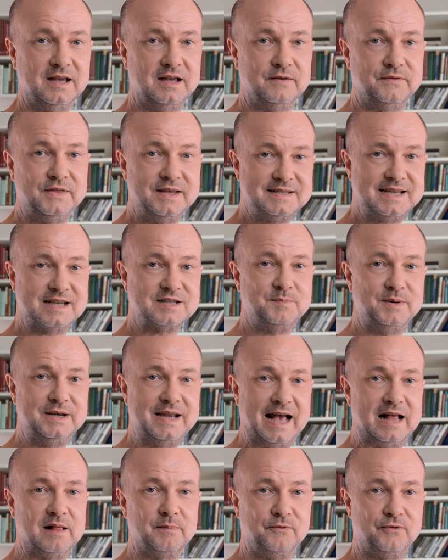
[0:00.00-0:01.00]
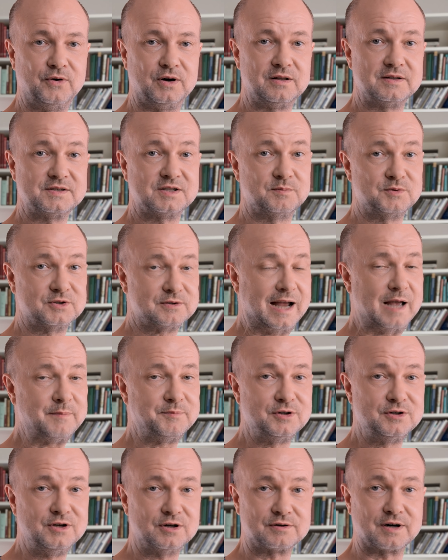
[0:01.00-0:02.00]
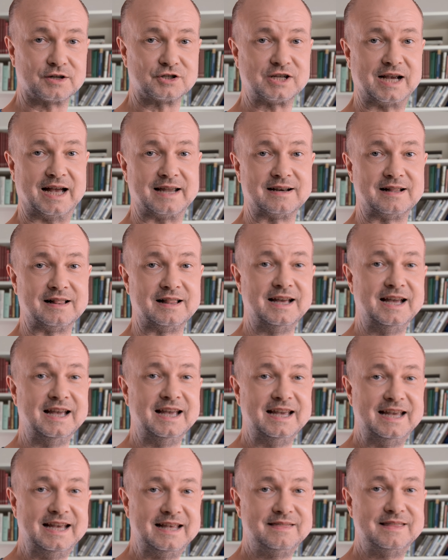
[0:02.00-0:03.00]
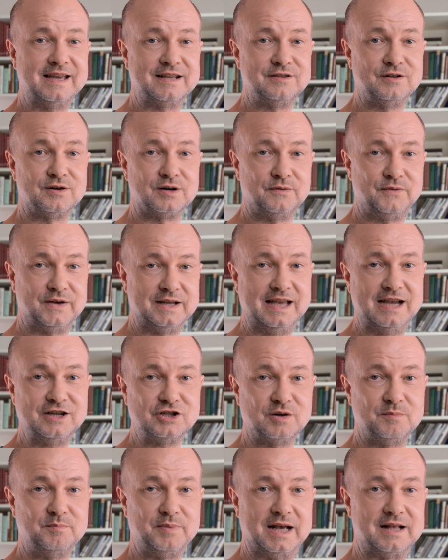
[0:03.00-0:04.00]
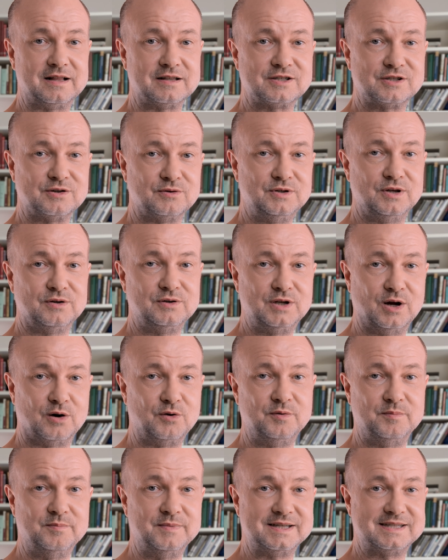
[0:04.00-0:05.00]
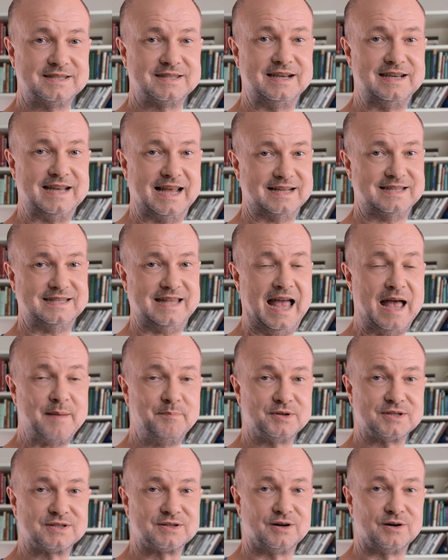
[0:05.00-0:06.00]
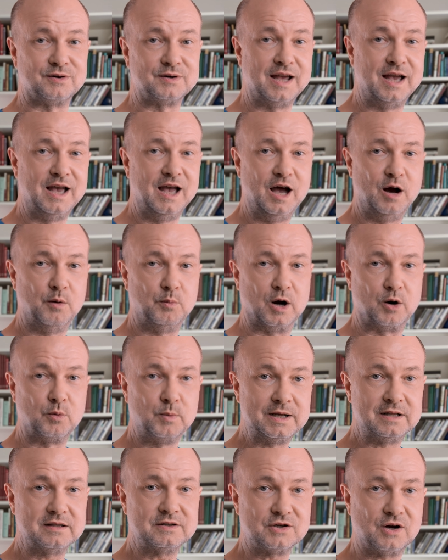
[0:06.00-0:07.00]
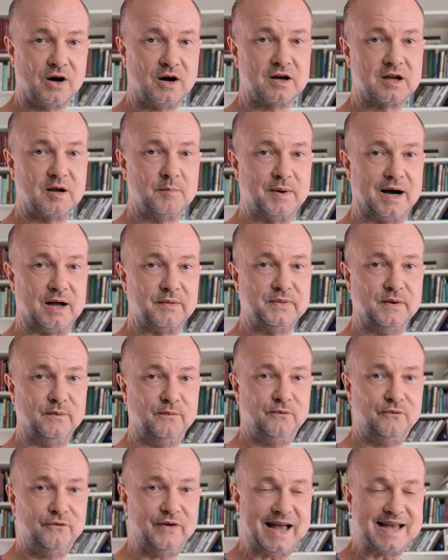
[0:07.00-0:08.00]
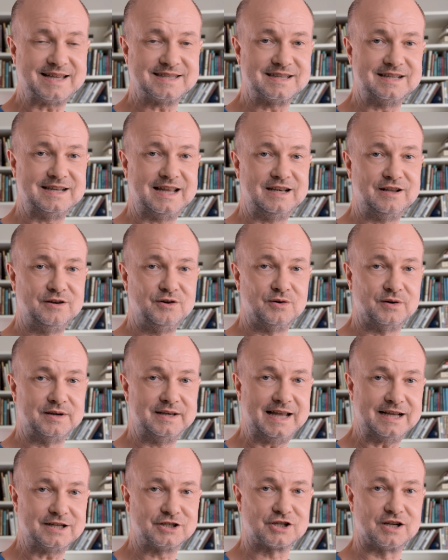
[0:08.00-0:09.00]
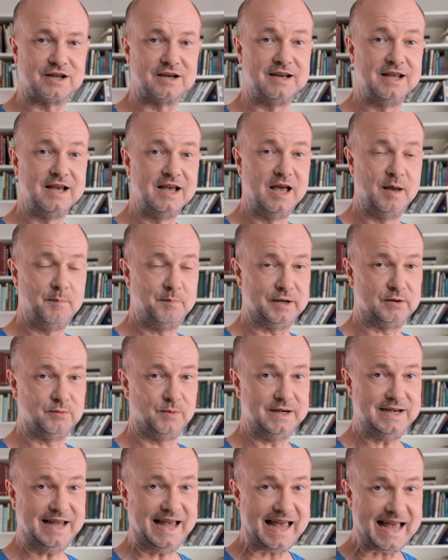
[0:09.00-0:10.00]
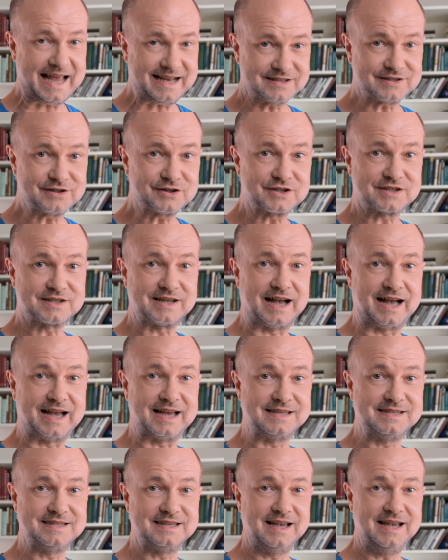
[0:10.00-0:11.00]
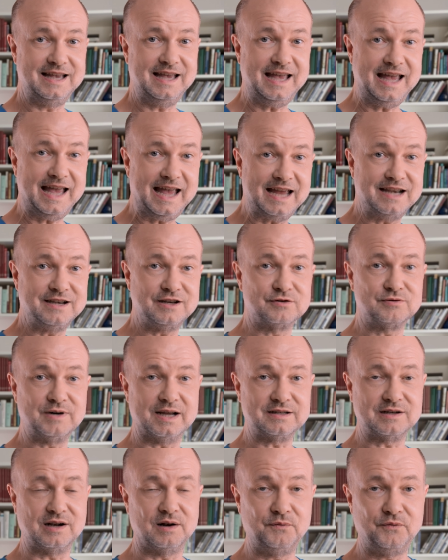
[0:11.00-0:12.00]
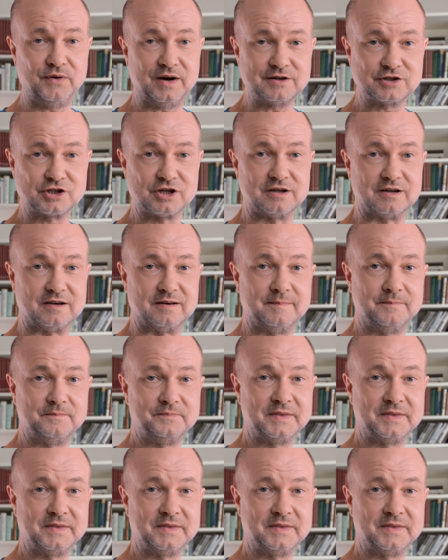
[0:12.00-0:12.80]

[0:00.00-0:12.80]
If this has been helpful, subscribe to UroChannel. Hit that notification bell so you don't miss the next episode where we'll talk about the fascinating connection between exercise and erectile function.